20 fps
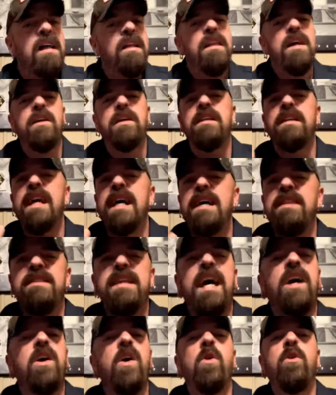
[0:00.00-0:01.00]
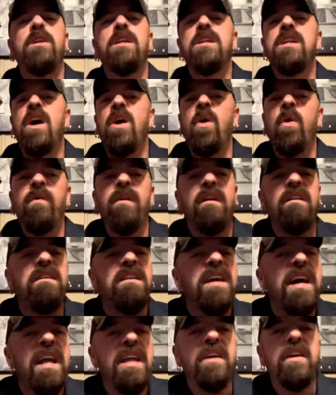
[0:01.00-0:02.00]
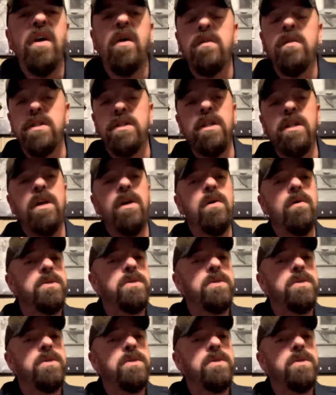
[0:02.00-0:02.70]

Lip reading: They'll let that go low. They'll let it go slow.